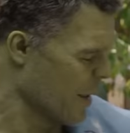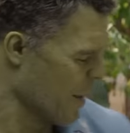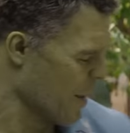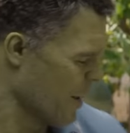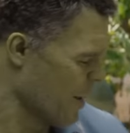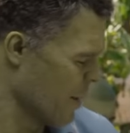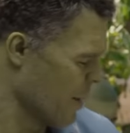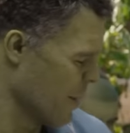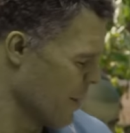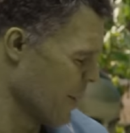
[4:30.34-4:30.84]
A
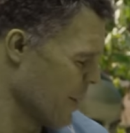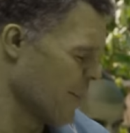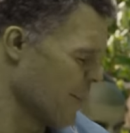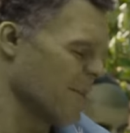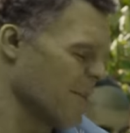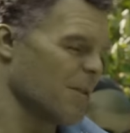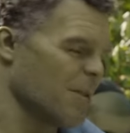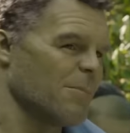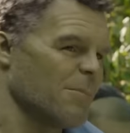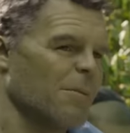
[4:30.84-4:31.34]
lot of people
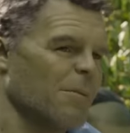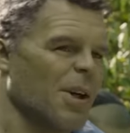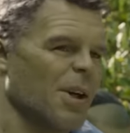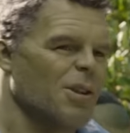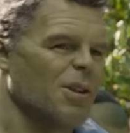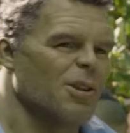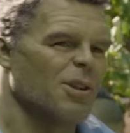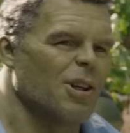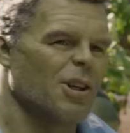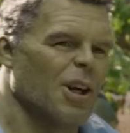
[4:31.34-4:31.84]
wondered why they
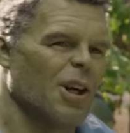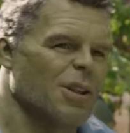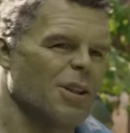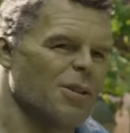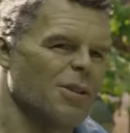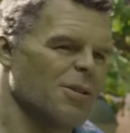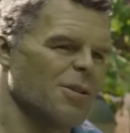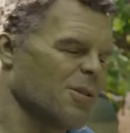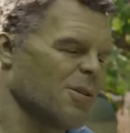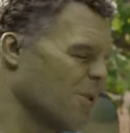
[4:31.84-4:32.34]
would
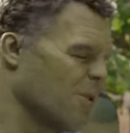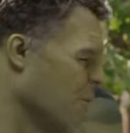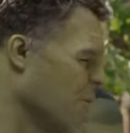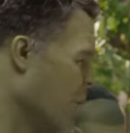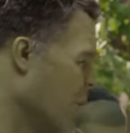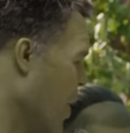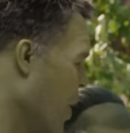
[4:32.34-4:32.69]
introduce Hulk's